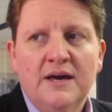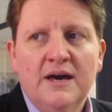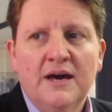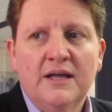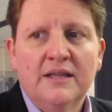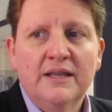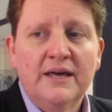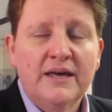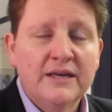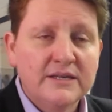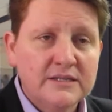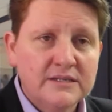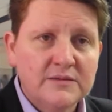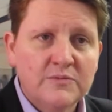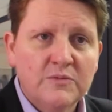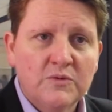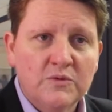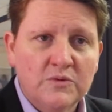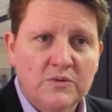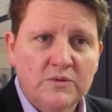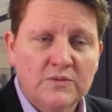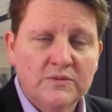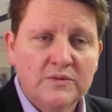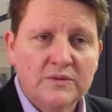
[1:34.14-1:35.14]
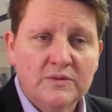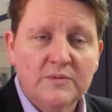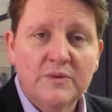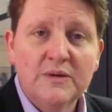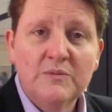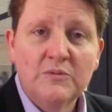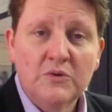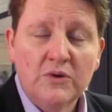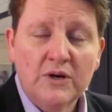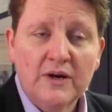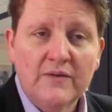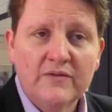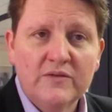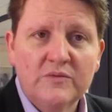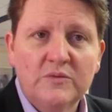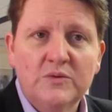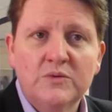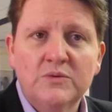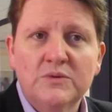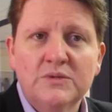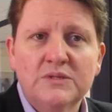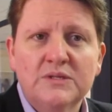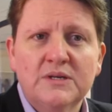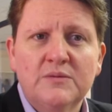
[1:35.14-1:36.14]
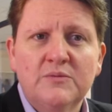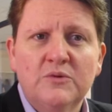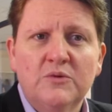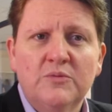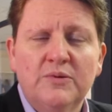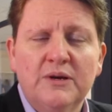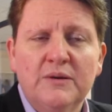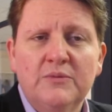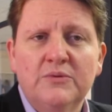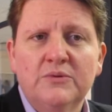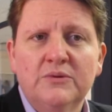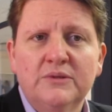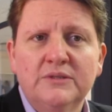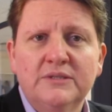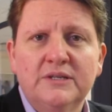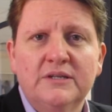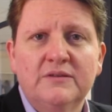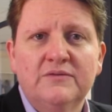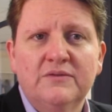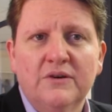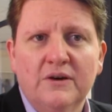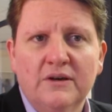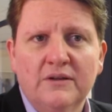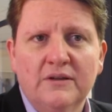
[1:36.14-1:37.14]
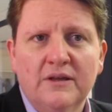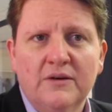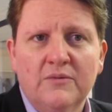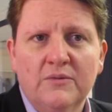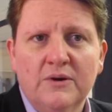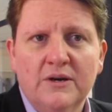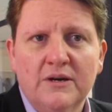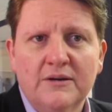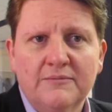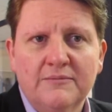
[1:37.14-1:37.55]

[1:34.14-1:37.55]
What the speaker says: allows them to be more comfortable, we'll see more people identifying that way.